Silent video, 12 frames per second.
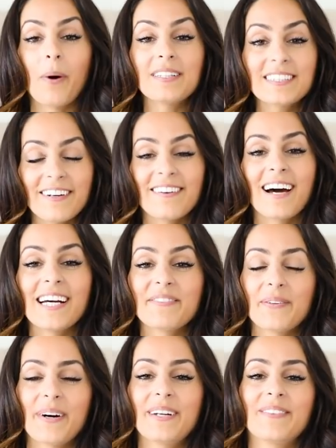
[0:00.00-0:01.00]
What's going on,
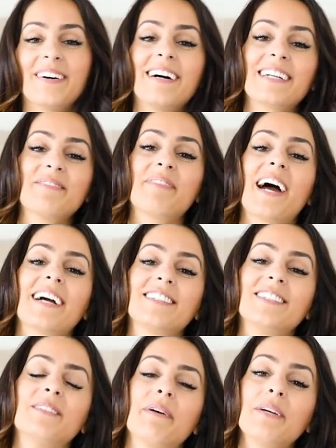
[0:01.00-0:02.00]
everyone? Welcome
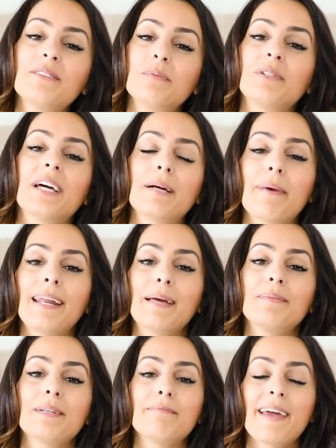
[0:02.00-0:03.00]
back to my YouTube channel. My
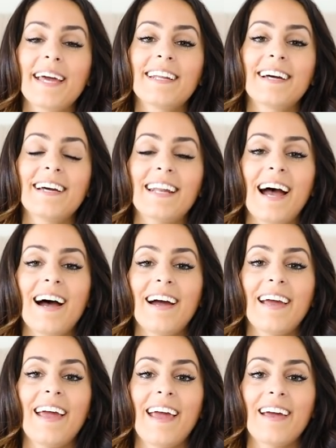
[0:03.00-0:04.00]
name is Amanda, and
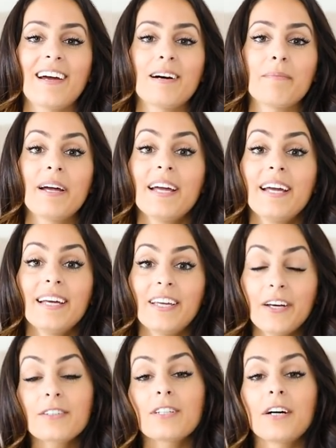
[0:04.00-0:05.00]
I am
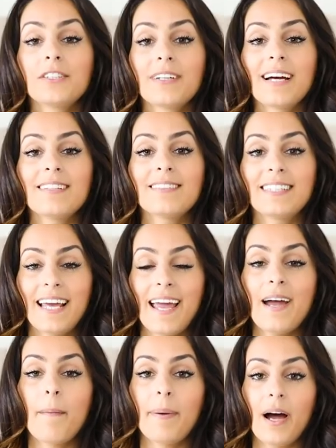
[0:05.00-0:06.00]
here to talk to you guys
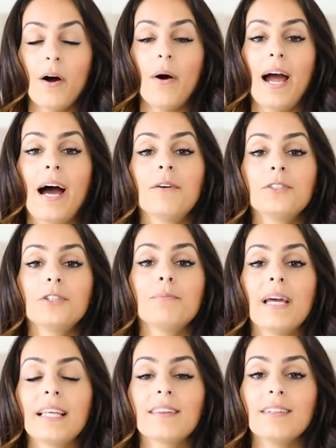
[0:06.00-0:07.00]
today about how to
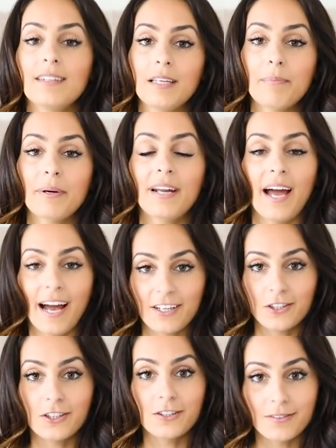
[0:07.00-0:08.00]
make the leap and
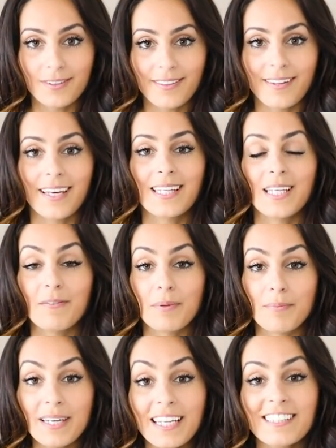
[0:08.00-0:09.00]
actually do the thing that you've
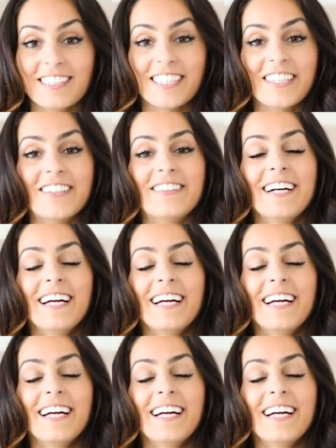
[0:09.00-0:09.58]
been meaning to do.